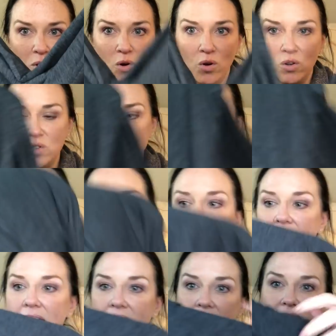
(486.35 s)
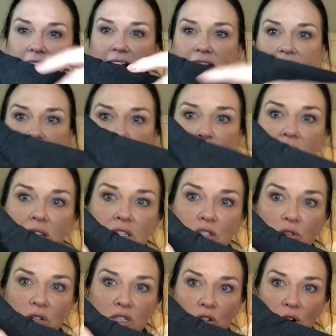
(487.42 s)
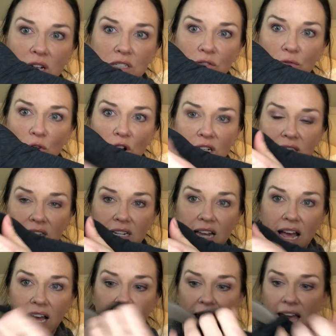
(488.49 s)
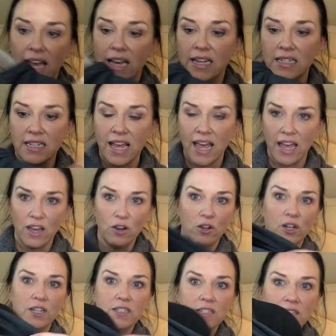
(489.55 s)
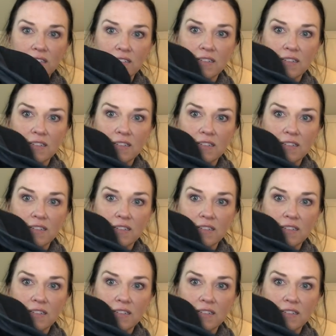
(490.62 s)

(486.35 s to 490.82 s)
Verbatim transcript: holes, and it has a little bit of this crisscross across the neck and a hood.